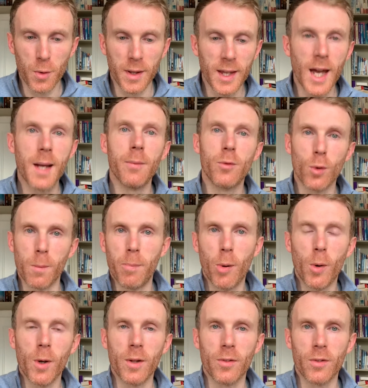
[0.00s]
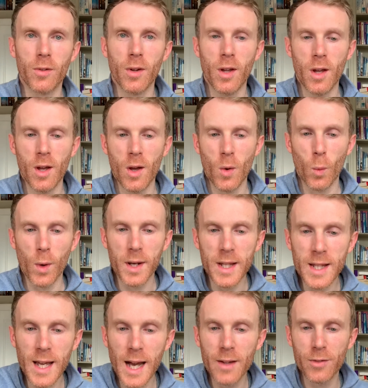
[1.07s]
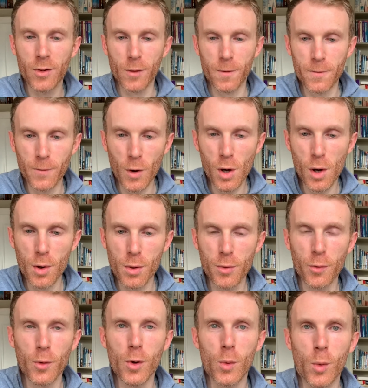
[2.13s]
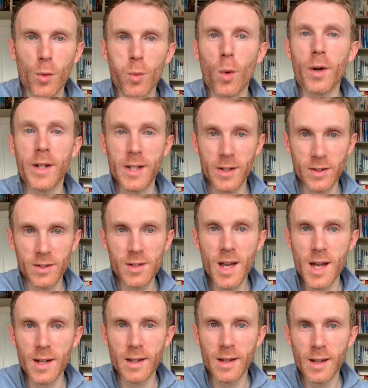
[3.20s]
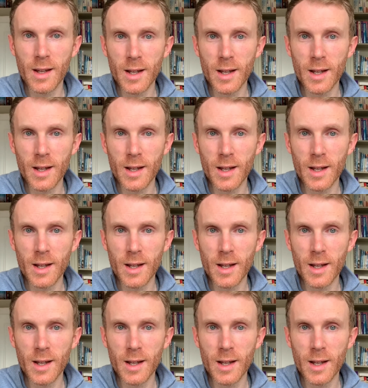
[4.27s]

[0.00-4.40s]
It came to a point when he had to follow through with what he said